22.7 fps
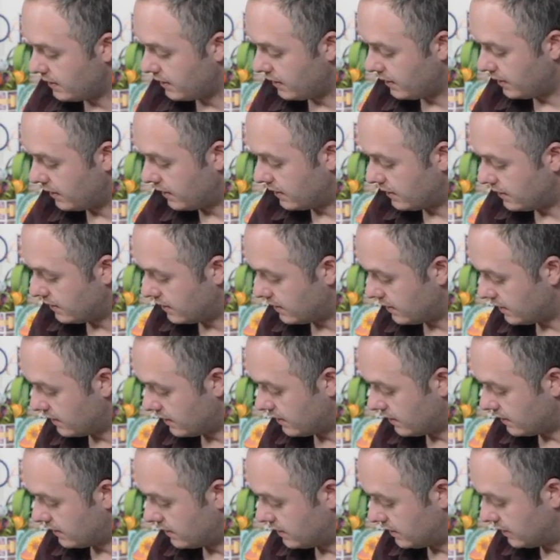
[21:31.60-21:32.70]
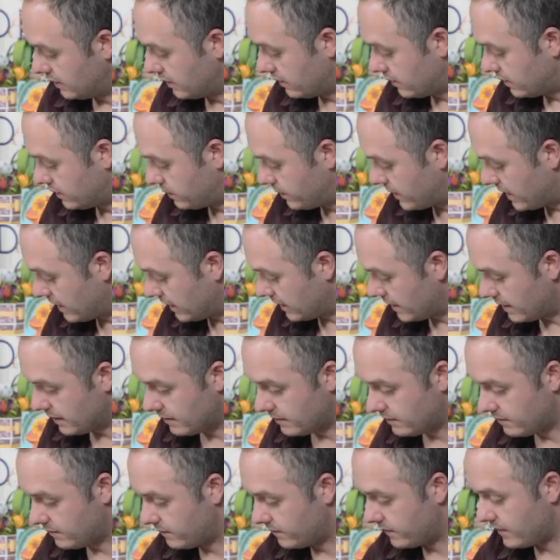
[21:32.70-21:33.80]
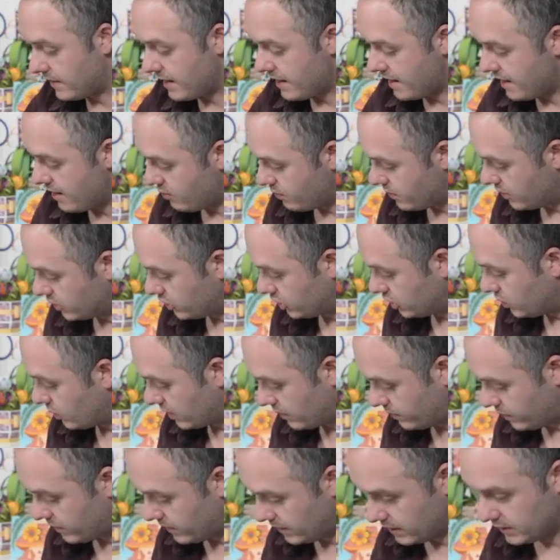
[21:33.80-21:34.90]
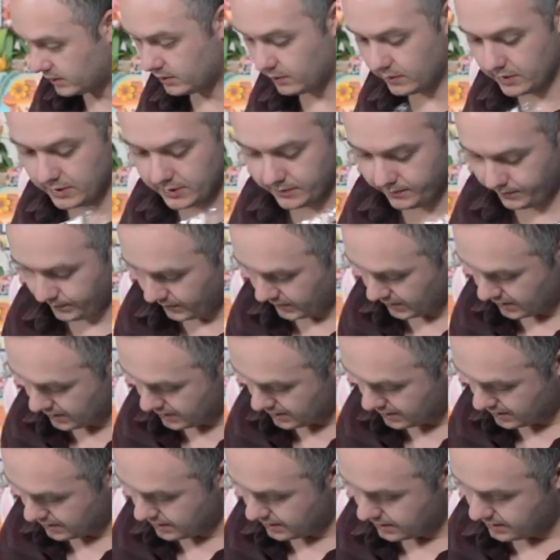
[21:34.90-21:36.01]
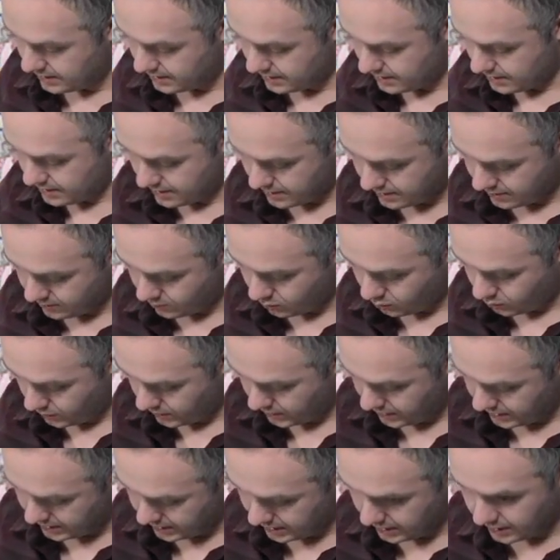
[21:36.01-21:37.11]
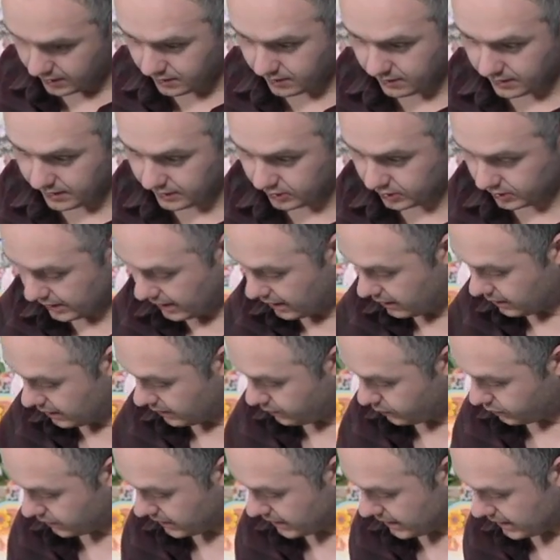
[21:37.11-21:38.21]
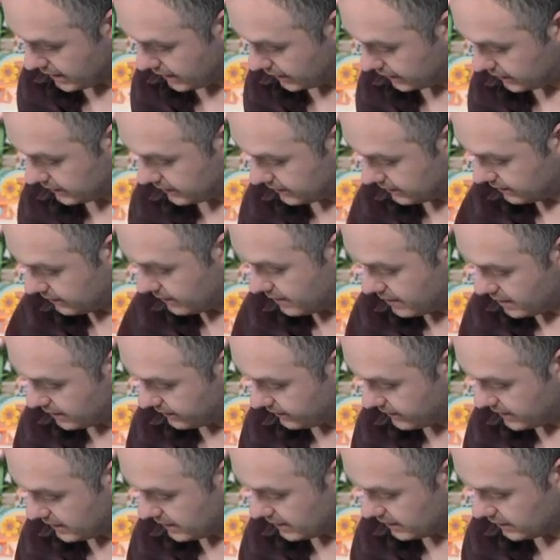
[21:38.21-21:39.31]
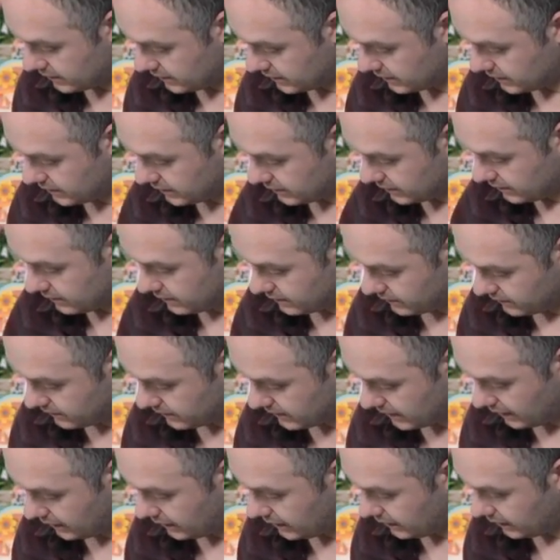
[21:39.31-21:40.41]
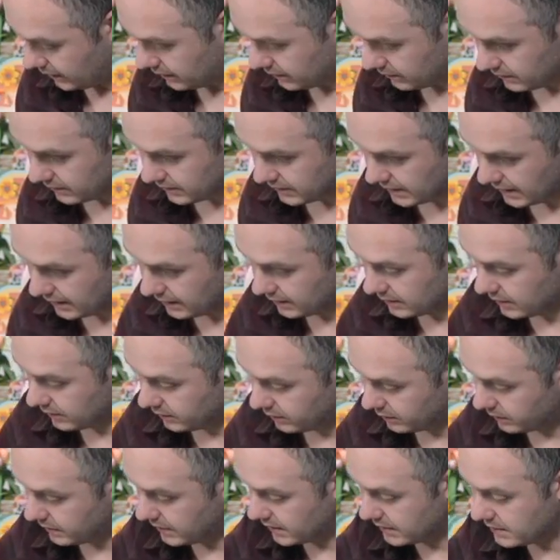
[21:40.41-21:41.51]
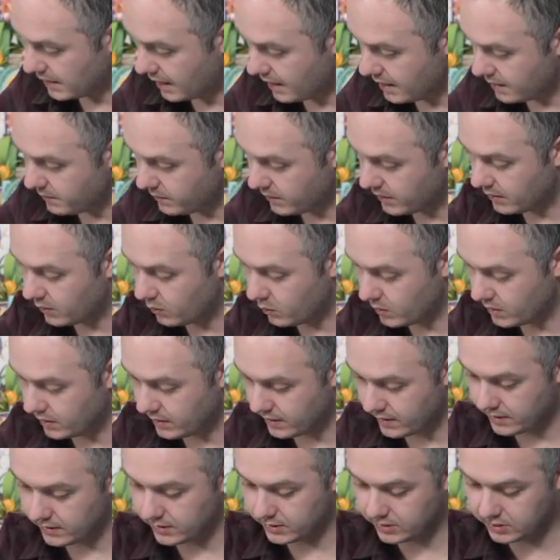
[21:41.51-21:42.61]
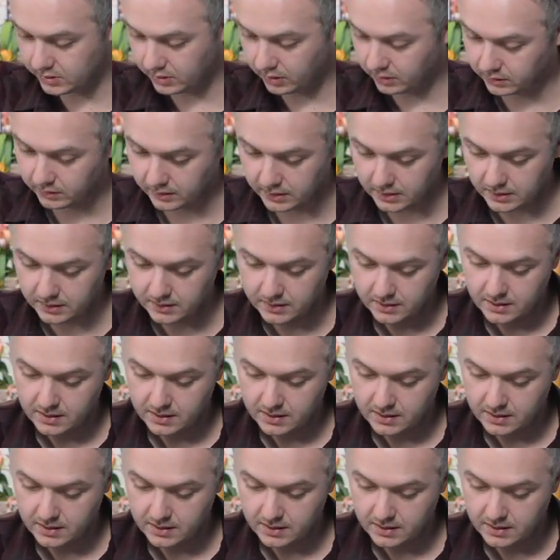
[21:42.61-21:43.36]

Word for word: And uh, you know, depending on how much you want to put into it, uh, we actually I already pre-inked all of these, so the inking can take a little bit of time, but it will certainly